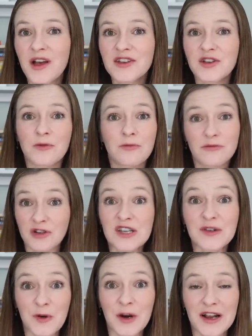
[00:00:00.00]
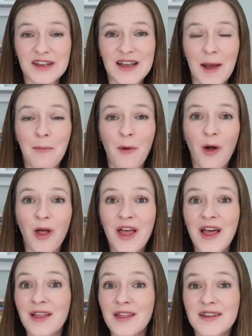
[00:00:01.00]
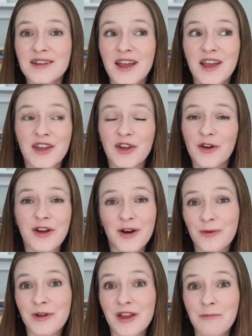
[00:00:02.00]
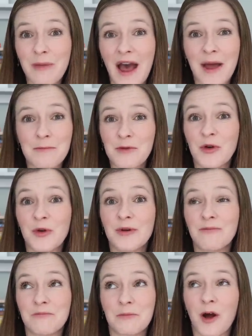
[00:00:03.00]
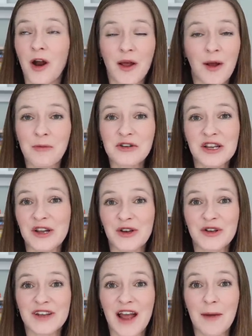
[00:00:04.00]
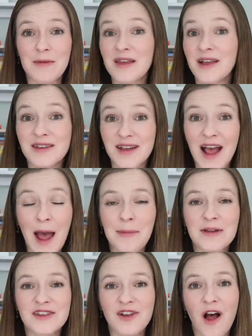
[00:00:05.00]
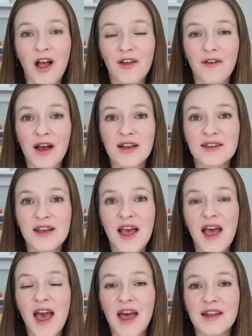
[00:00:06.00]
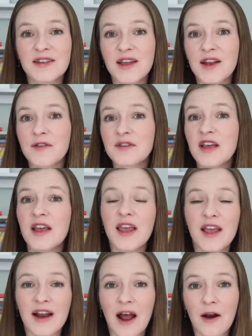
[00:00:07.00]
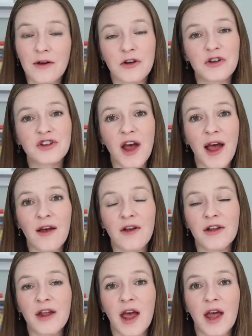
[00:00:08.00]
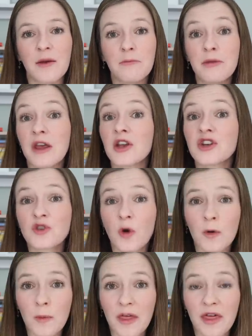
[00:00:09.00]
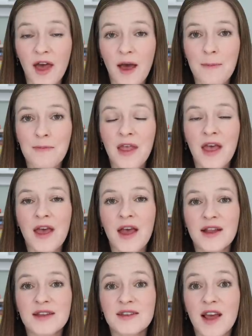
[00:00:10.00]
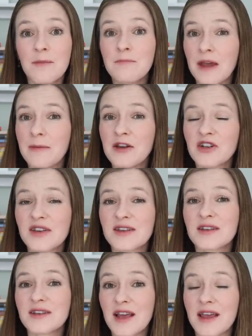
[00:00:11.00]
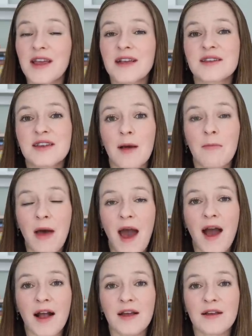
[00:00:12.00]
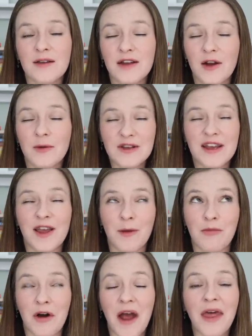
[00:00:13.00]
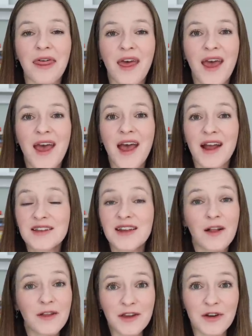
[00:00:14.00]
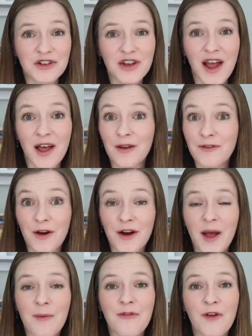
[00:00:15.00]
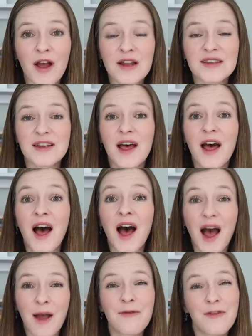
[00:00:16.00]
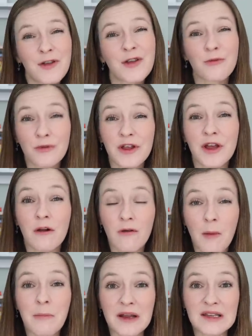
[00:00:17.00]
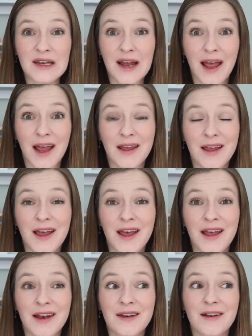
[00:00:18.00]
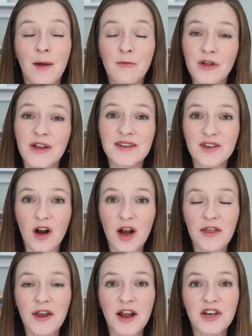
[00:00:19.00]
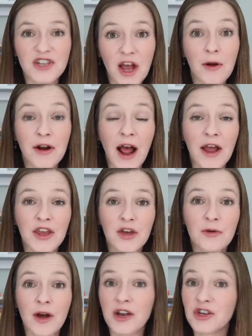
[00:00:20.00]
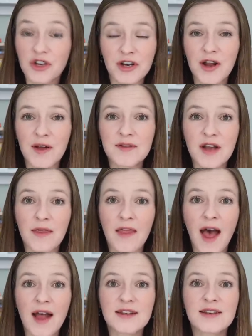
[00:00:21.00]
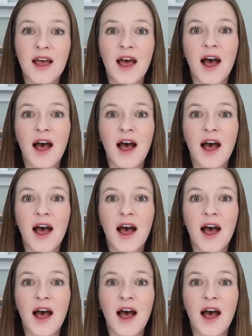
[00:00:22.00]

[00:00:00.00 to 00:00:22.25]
So just for an example, let's say you're in a really bad mood on a particular day because it happens to all of us. And instead of taking it out on your child and being short with them, instead maybe just taking a step back, you know, taking a breath and telling your child very upfront, I'm feeling really grumpy today and I'm really sorry that I shouted at you. I shouldn't have done that.